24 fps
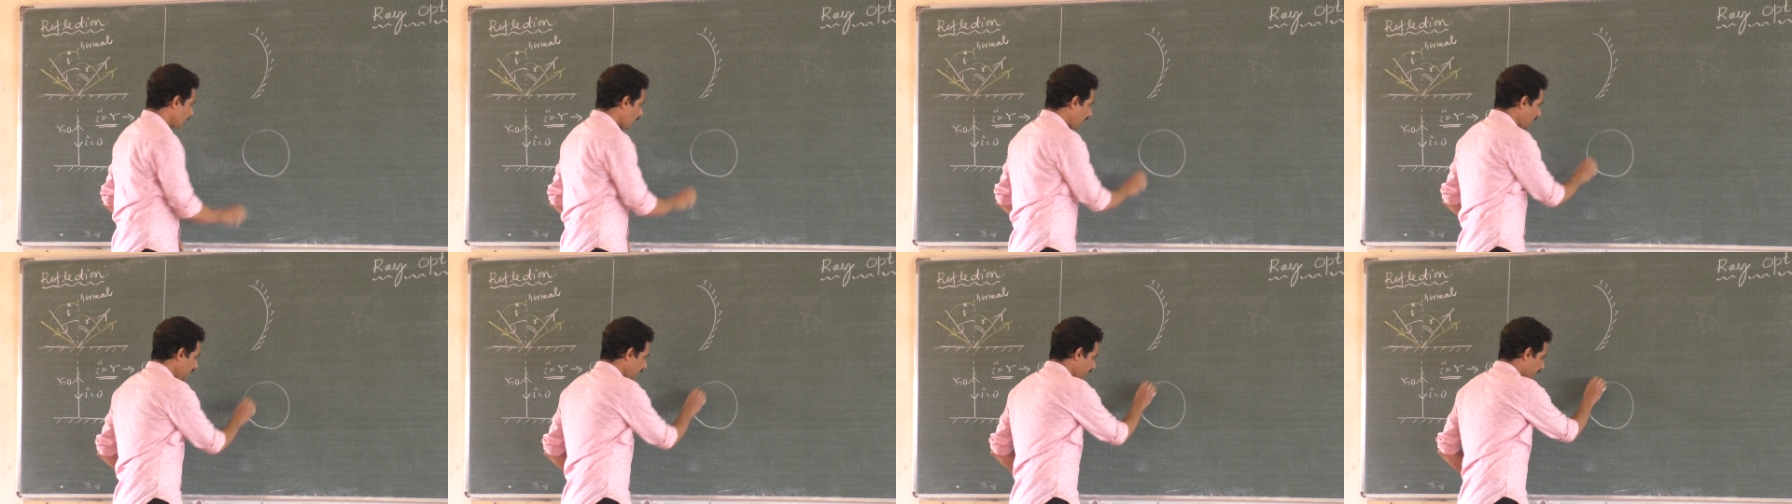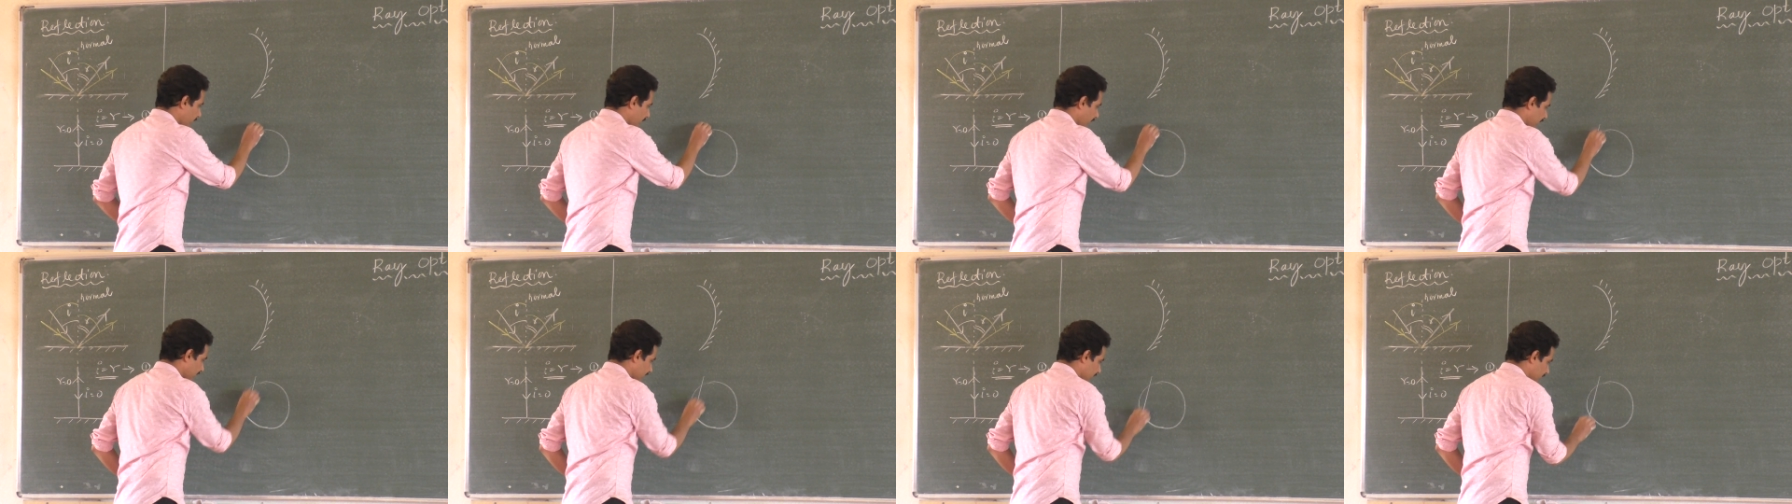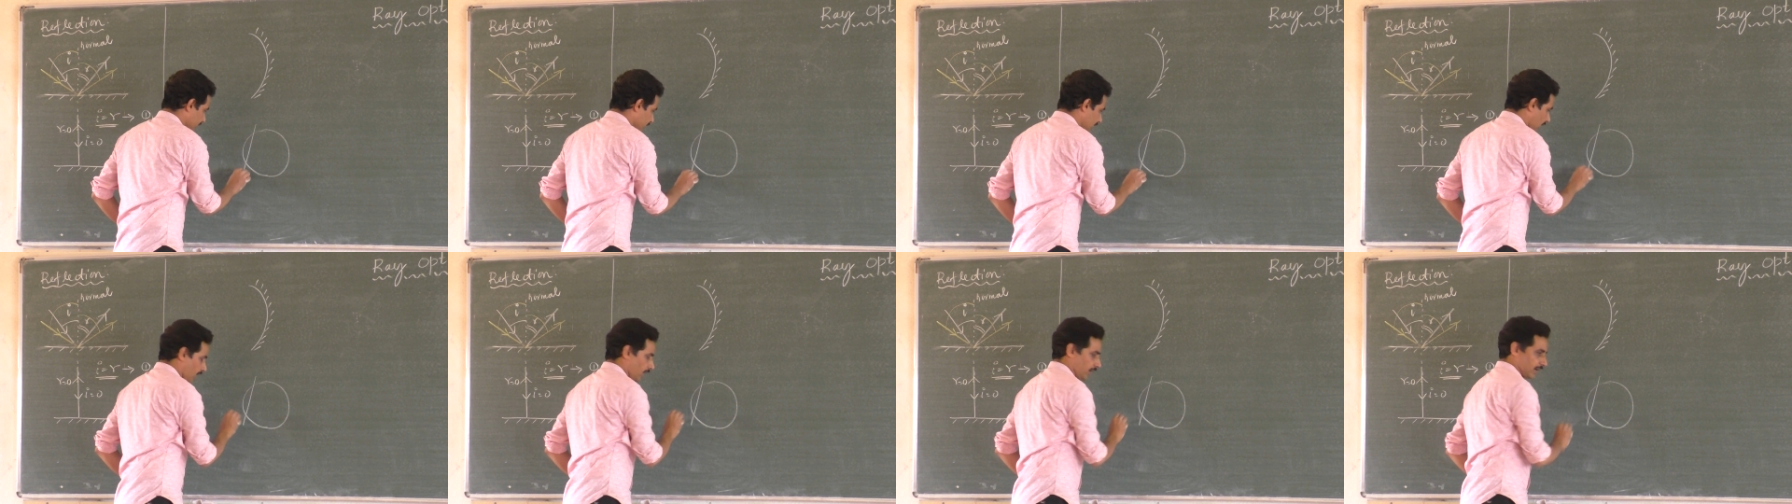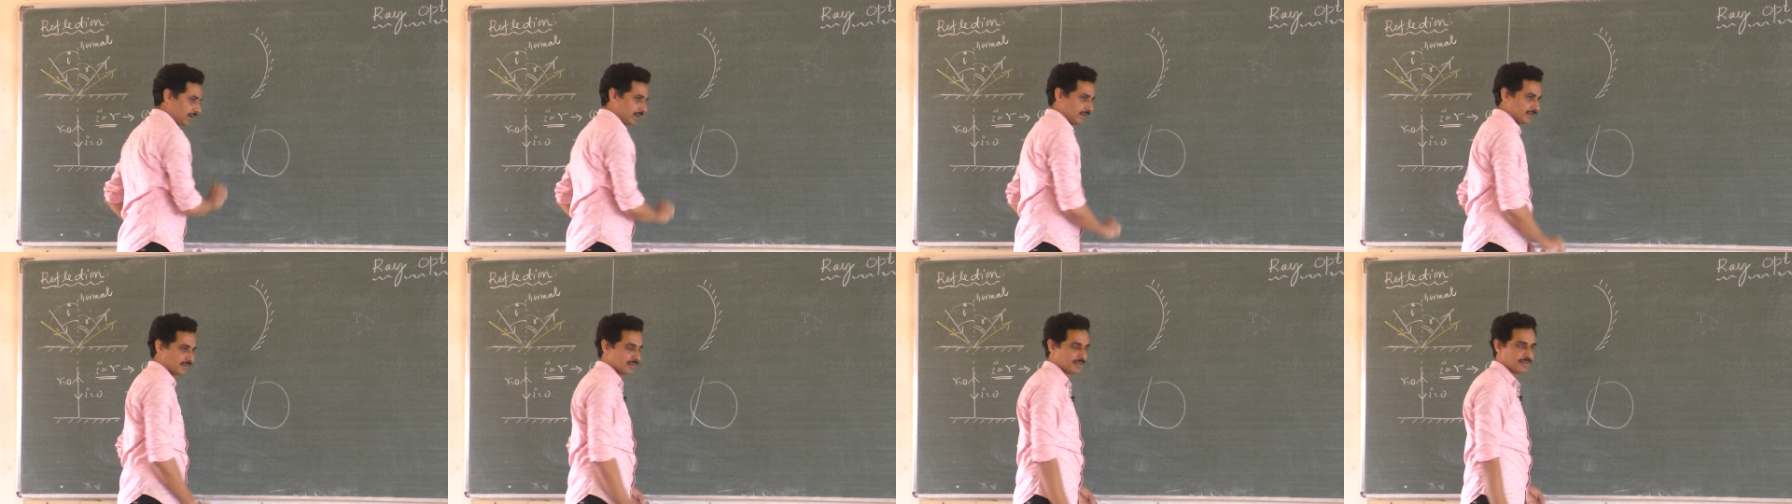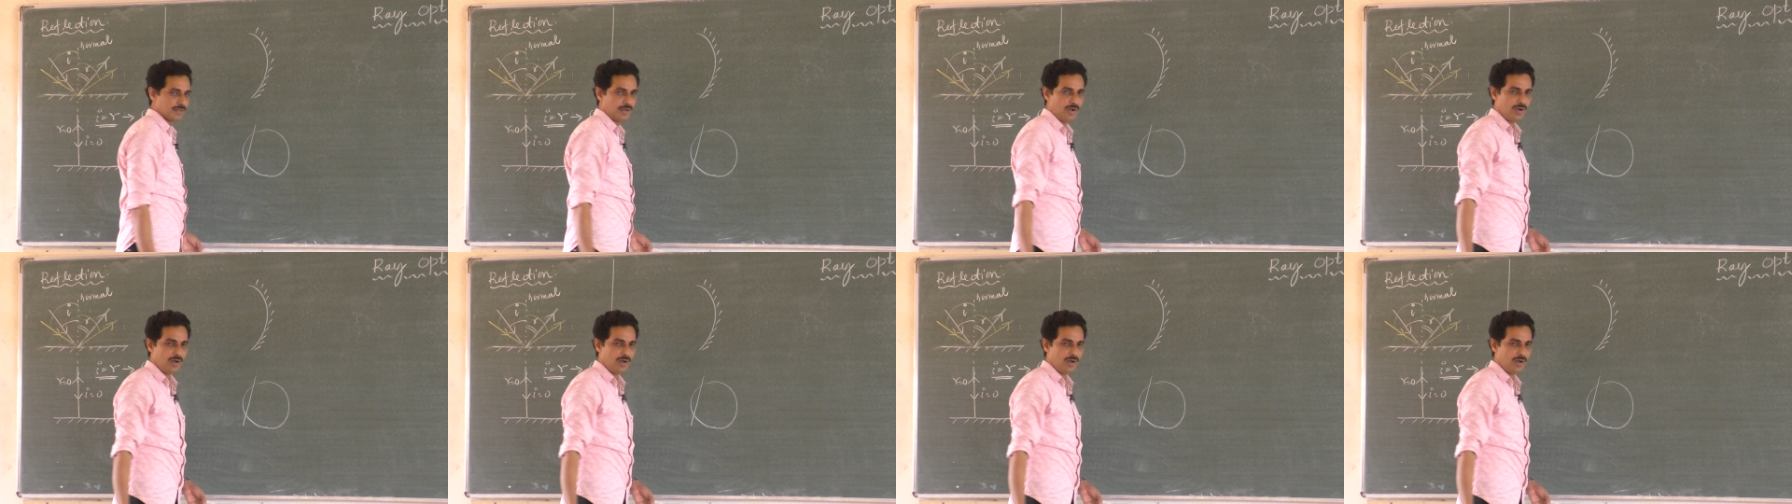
one part of the orange,